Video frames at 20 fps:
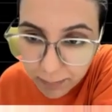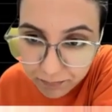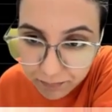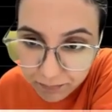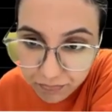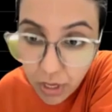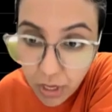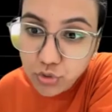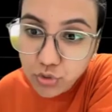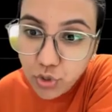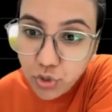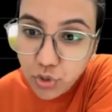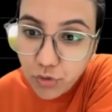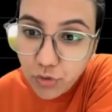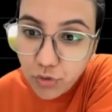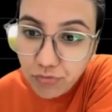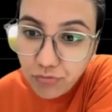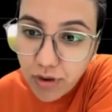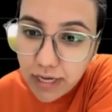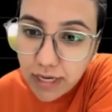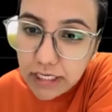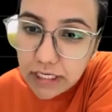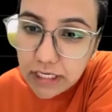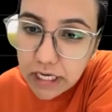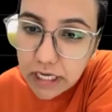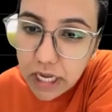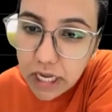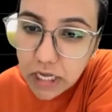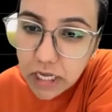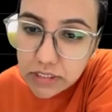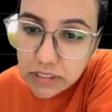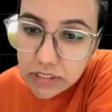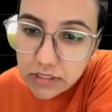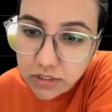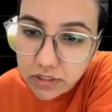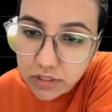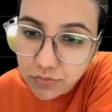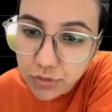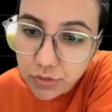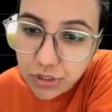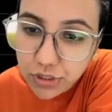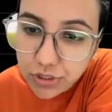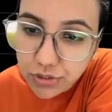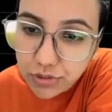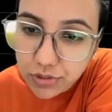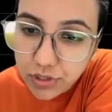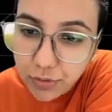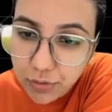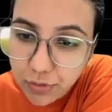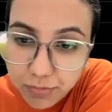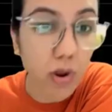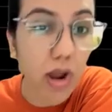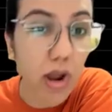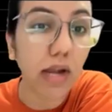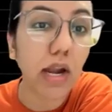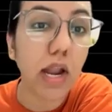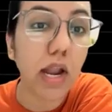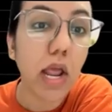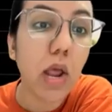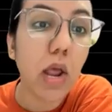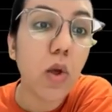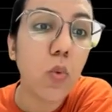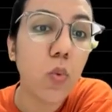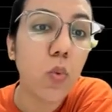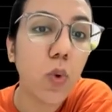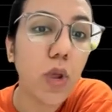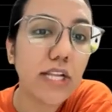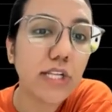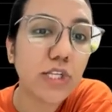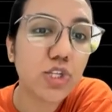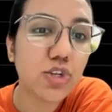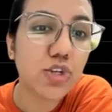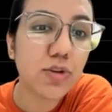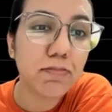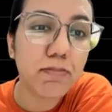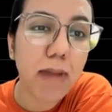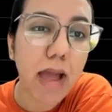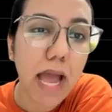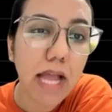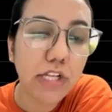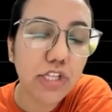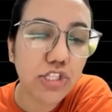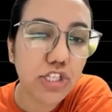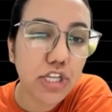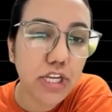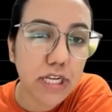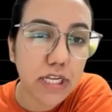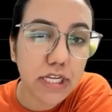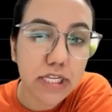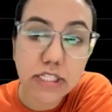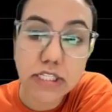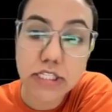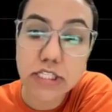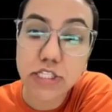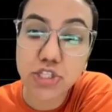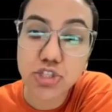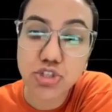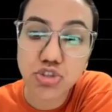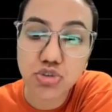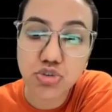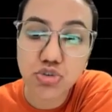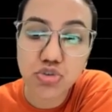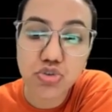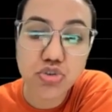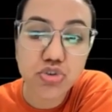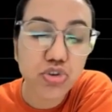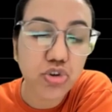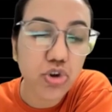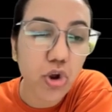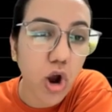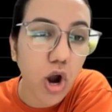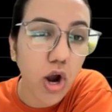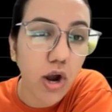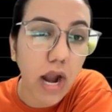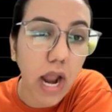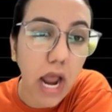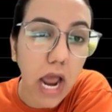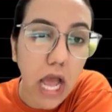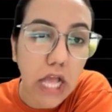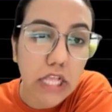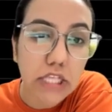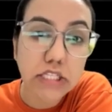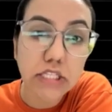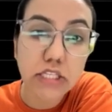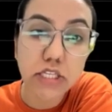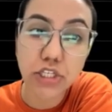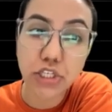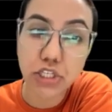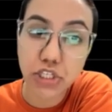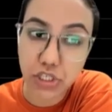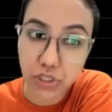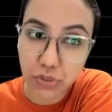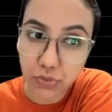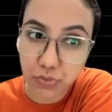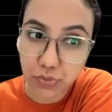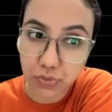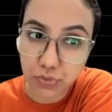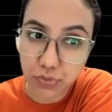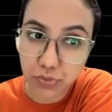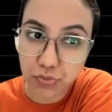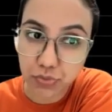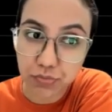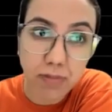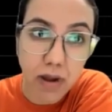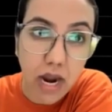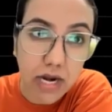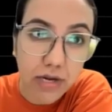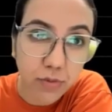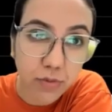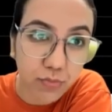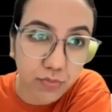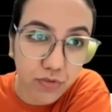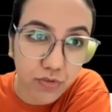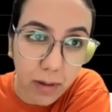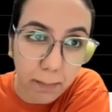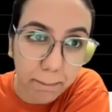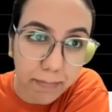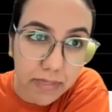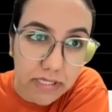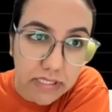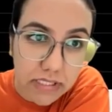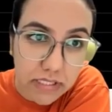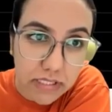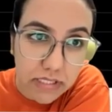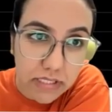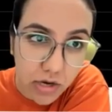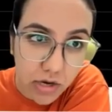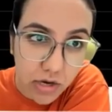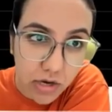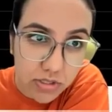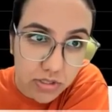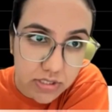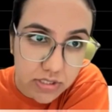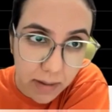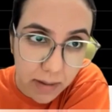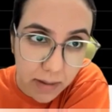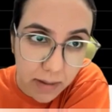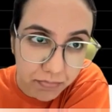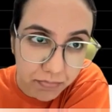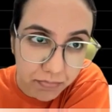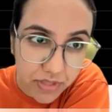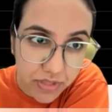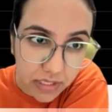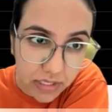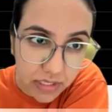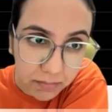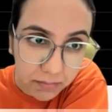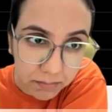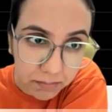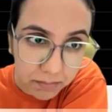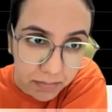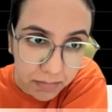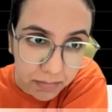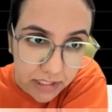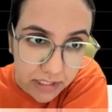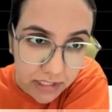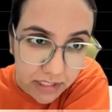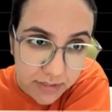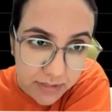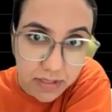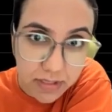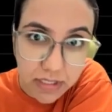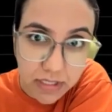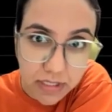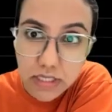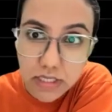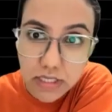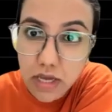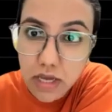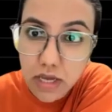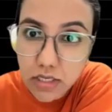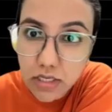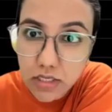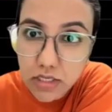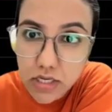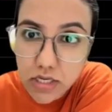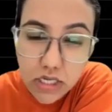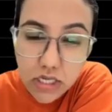So your final answer would turn out to be 1, which matches to your answer Q. But we are missing out something. Please be alert.